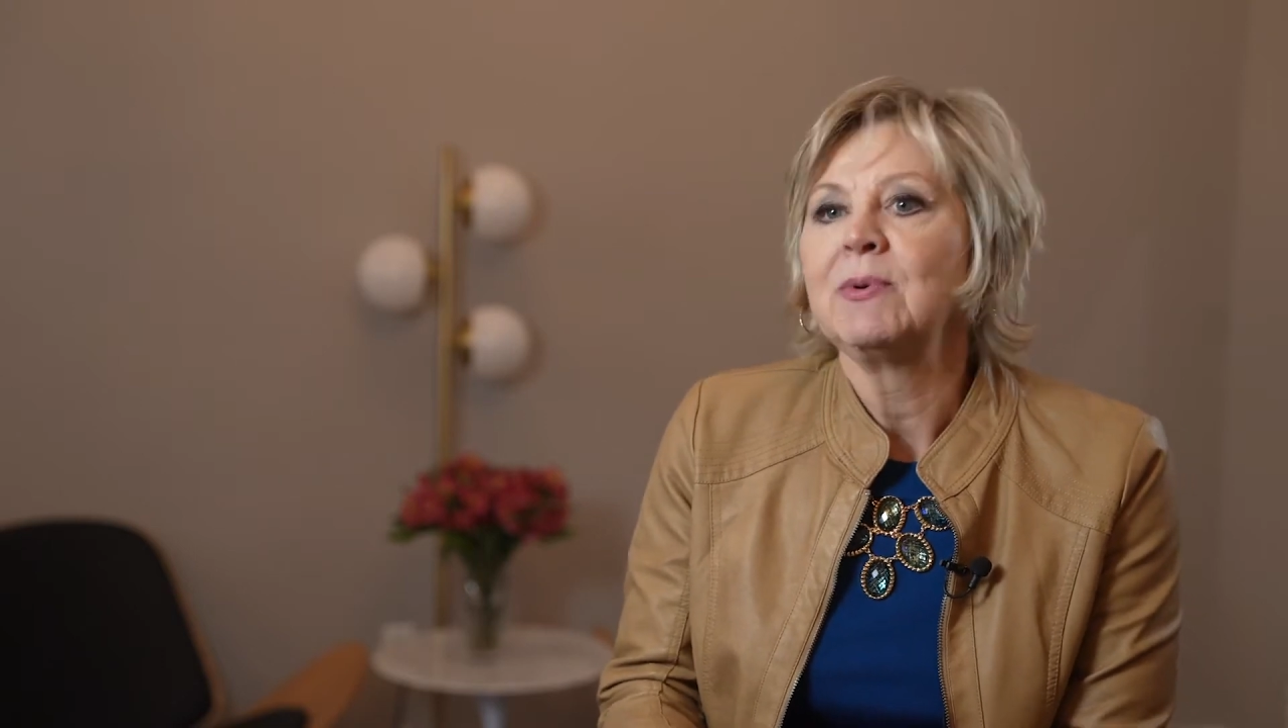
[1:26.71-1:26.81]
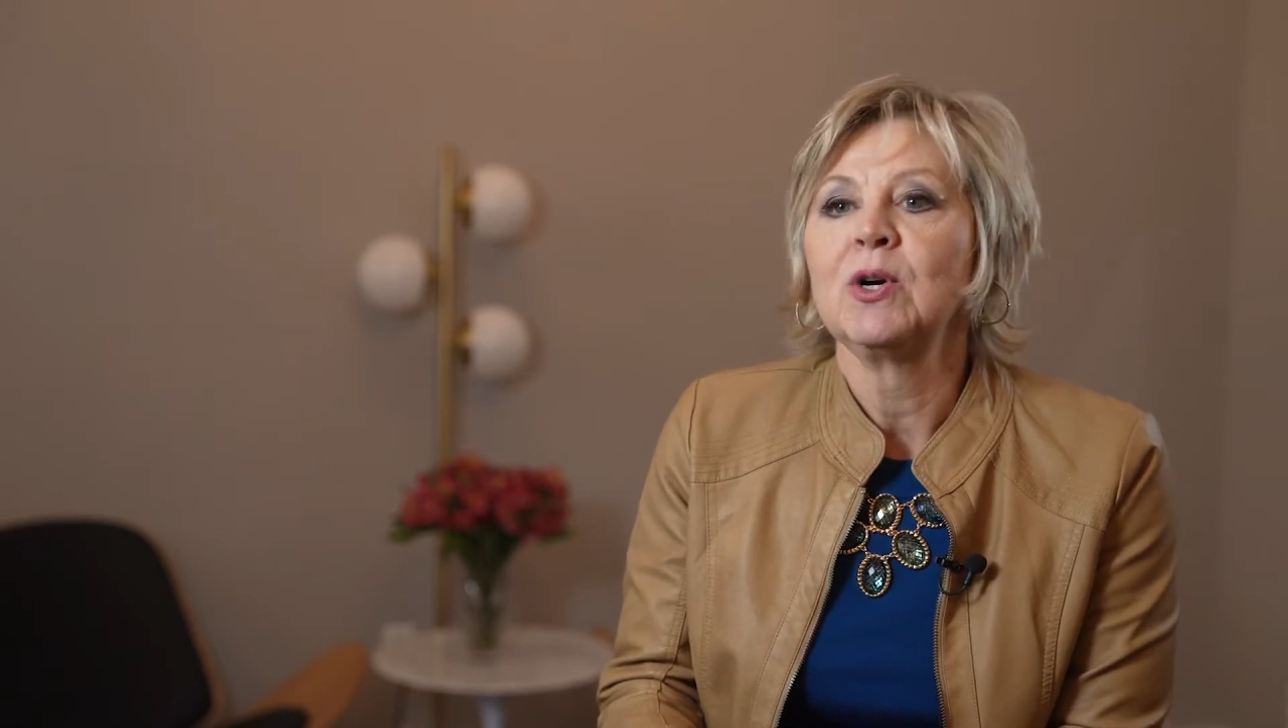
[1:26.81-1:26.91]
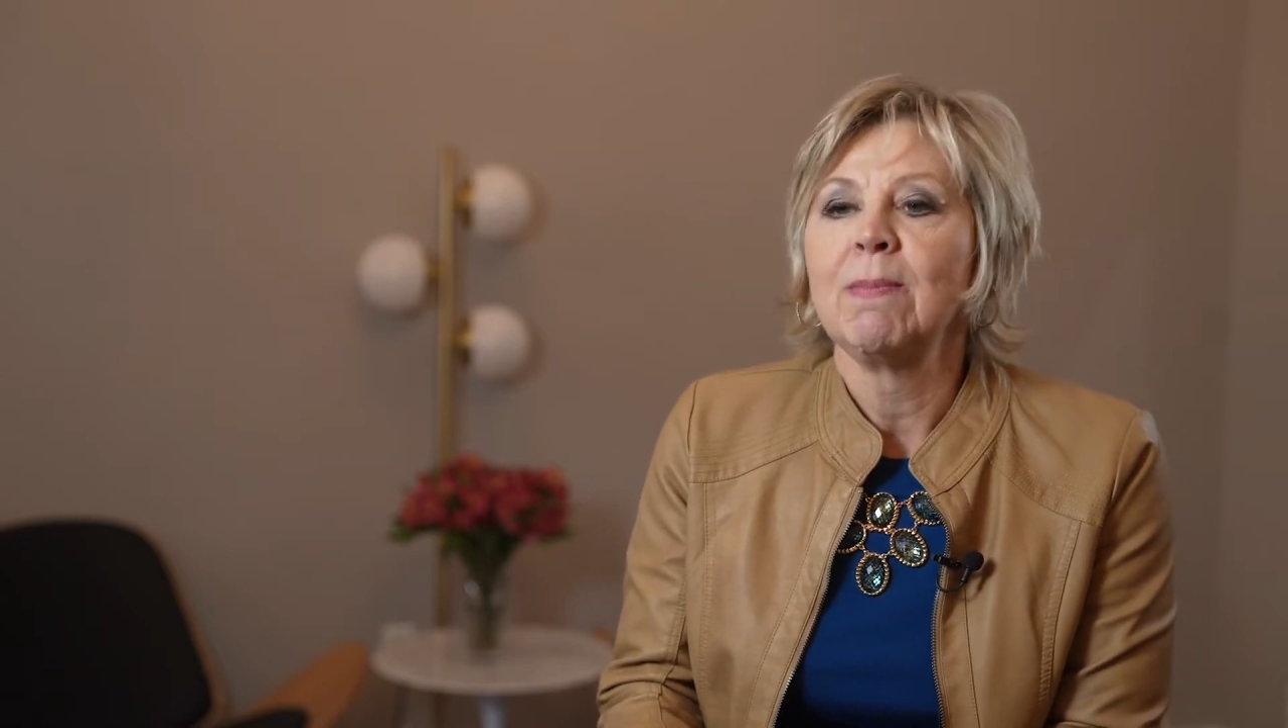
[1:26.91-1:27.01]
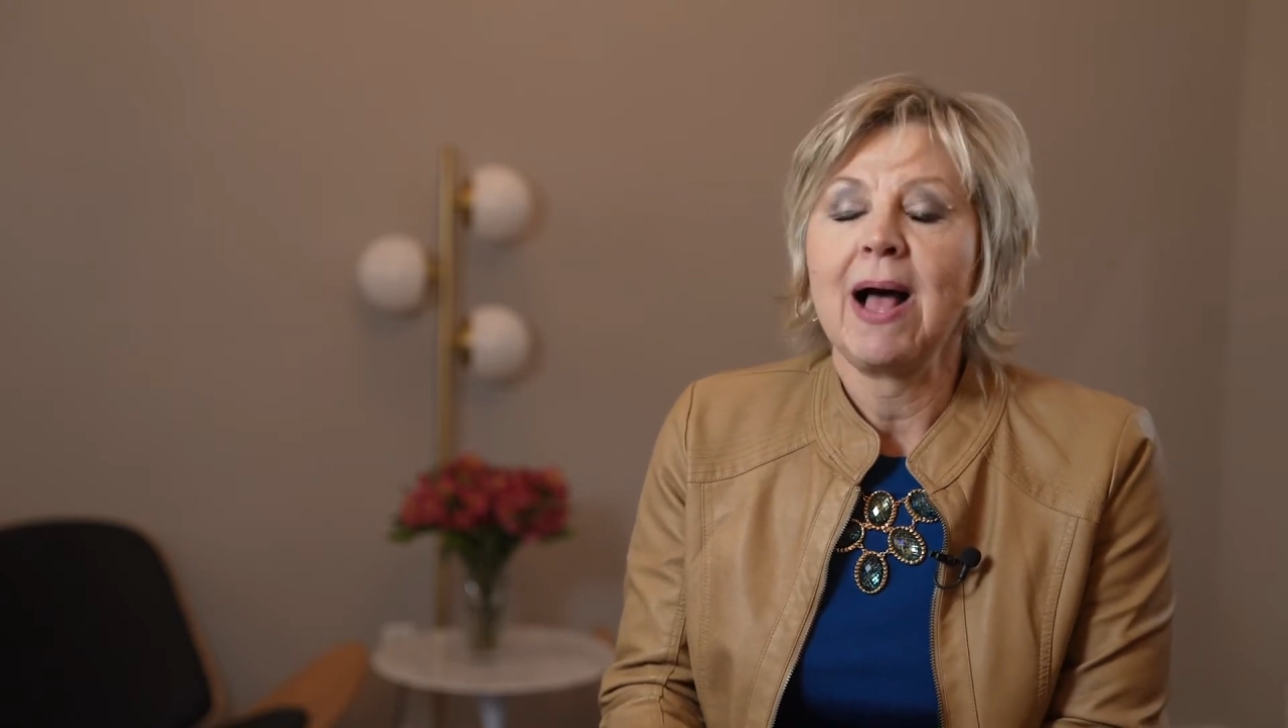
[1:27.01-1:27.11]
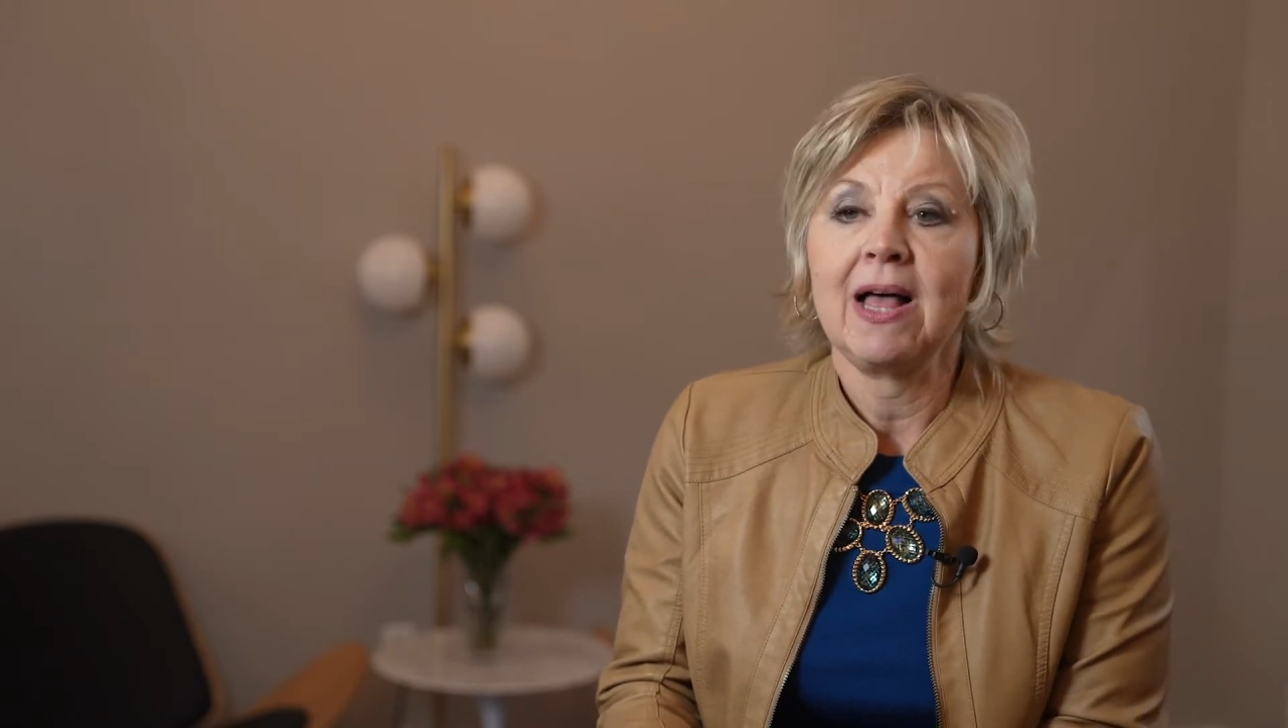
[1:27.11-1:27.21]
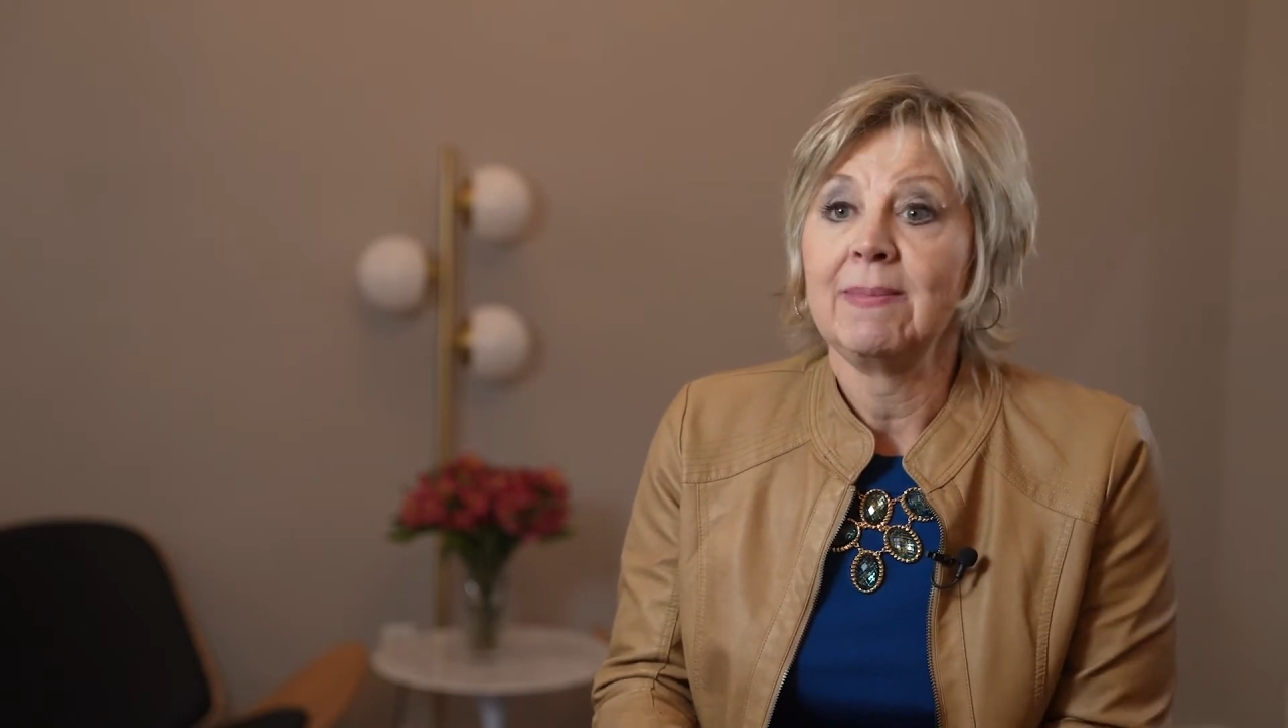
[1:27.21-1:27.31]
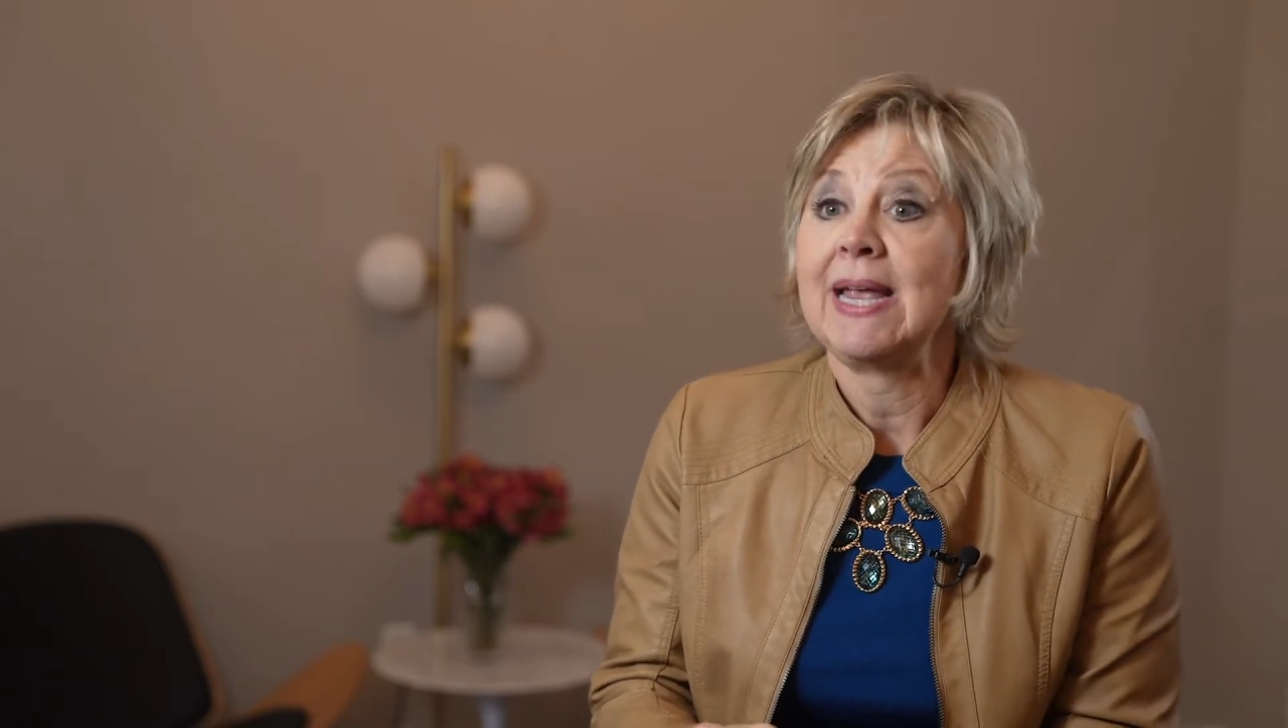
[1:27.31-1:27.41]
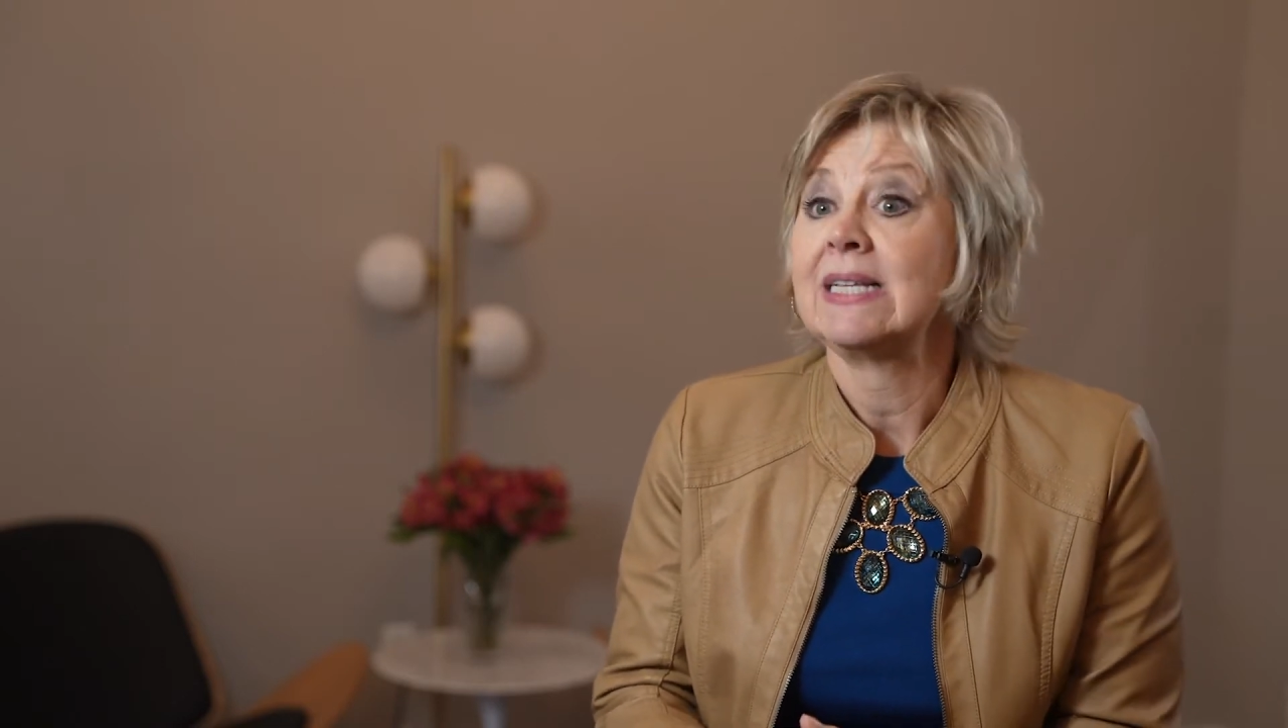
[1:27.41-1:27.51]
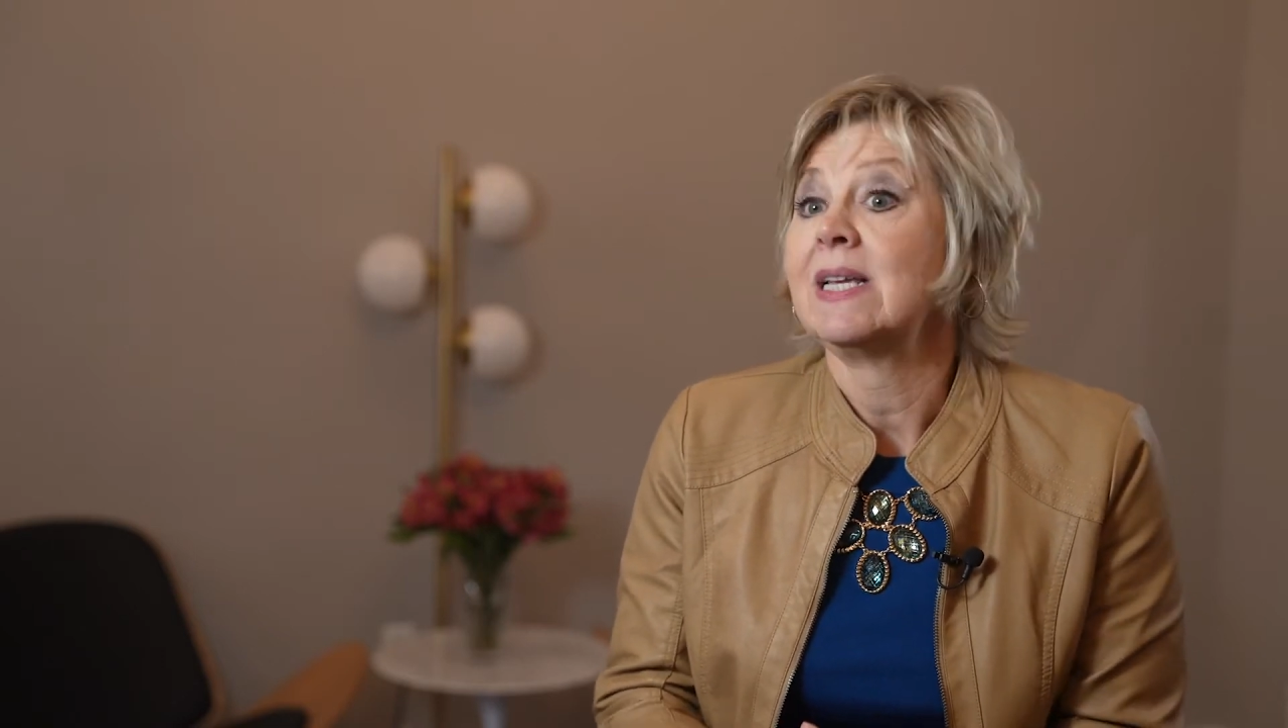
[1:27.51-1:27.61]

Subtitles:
her mom as